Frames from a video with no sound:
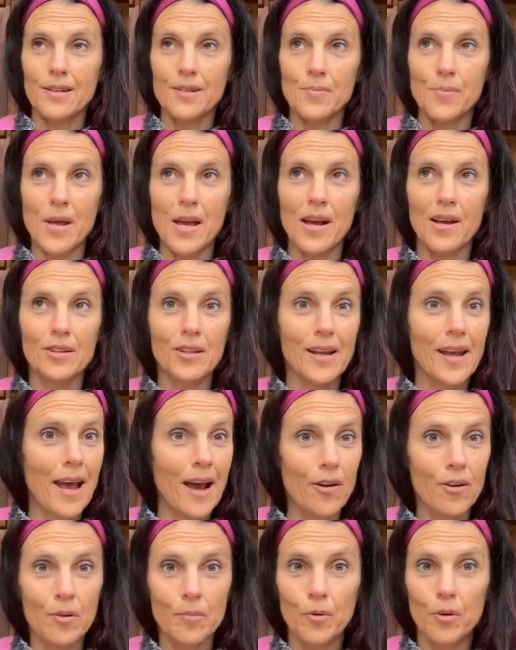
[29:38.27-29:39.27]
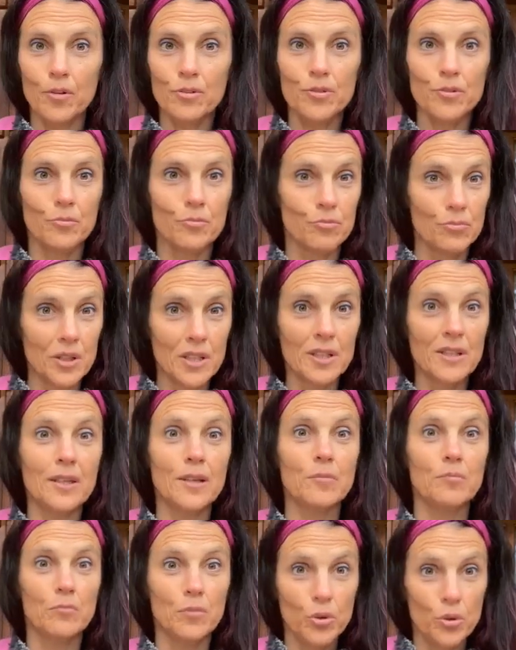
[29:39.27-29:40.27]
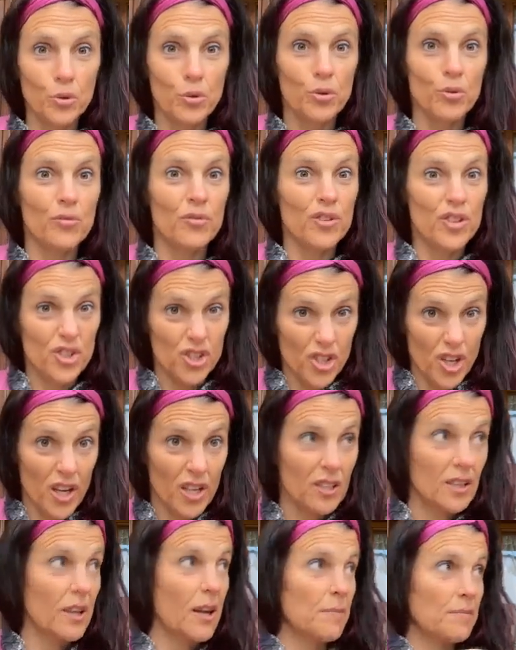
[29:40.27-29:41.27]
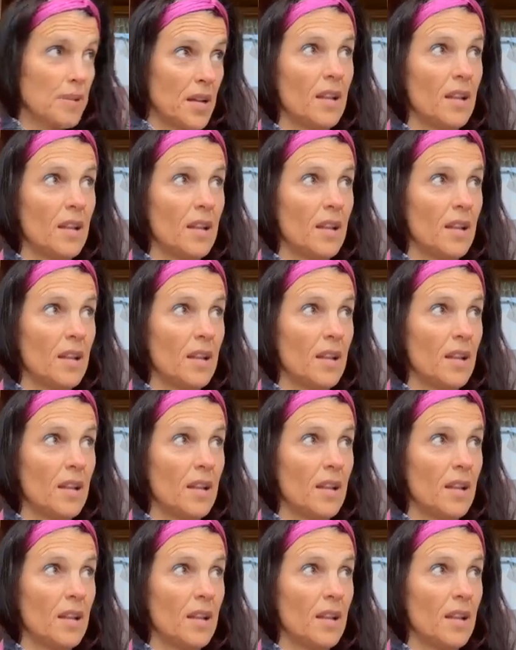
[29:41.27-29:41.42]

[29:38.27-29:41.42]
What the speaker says: and to be held accountable and to really move shit,